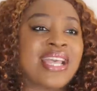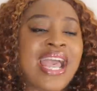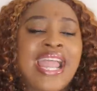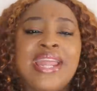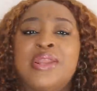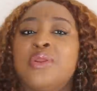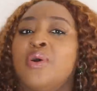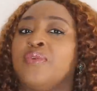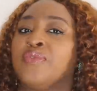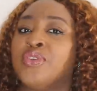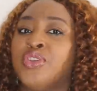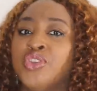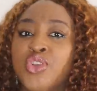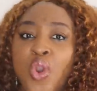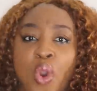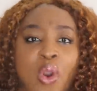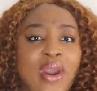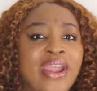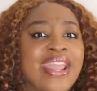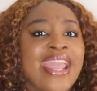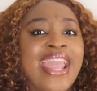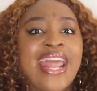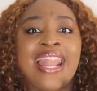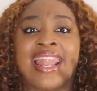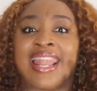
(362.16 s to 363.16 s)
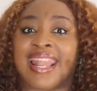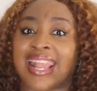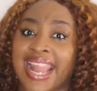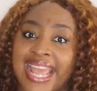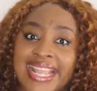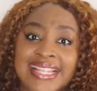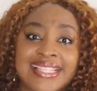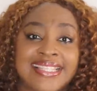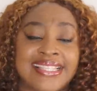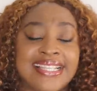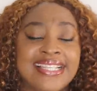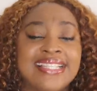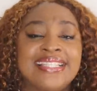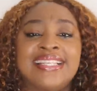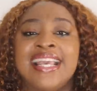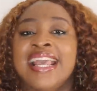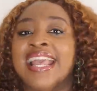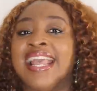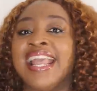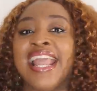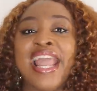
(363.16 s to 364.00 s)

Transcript: kind of young, enlightened,